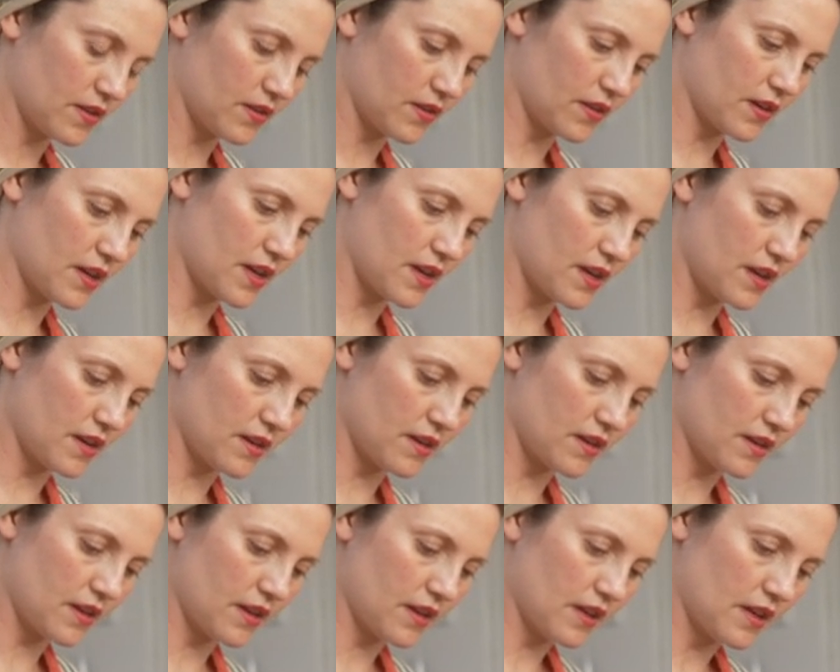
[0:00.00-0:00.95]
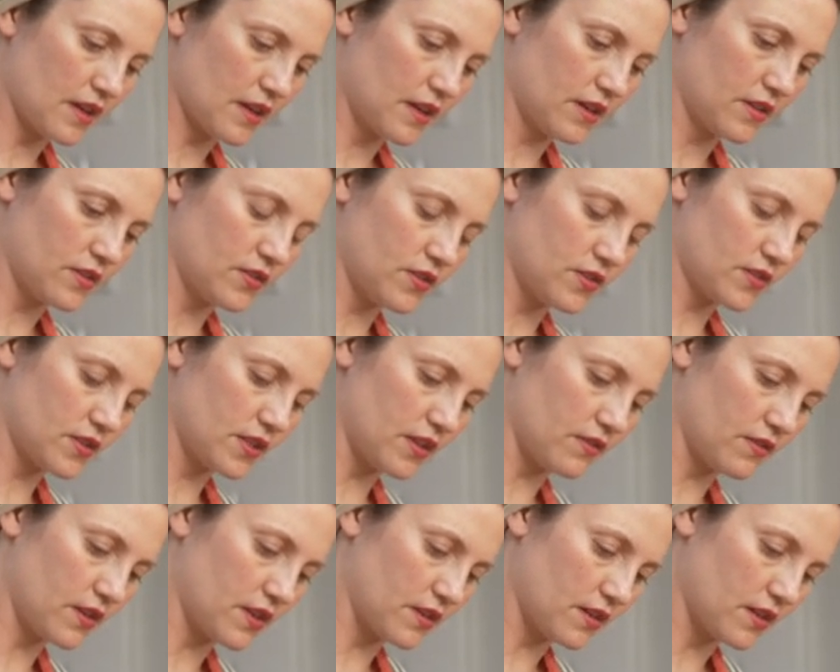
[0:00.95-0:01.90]
Okay just
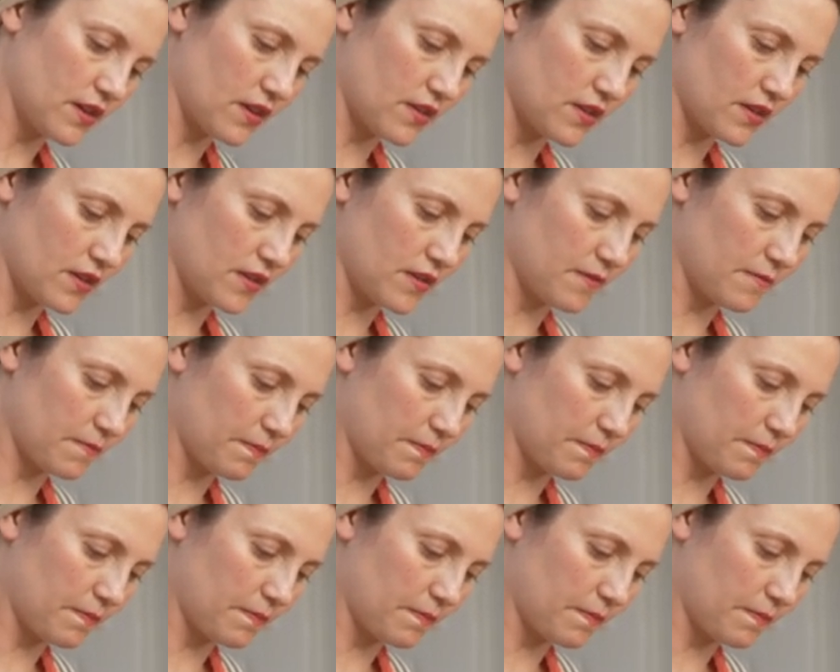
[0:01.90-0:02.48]
give it another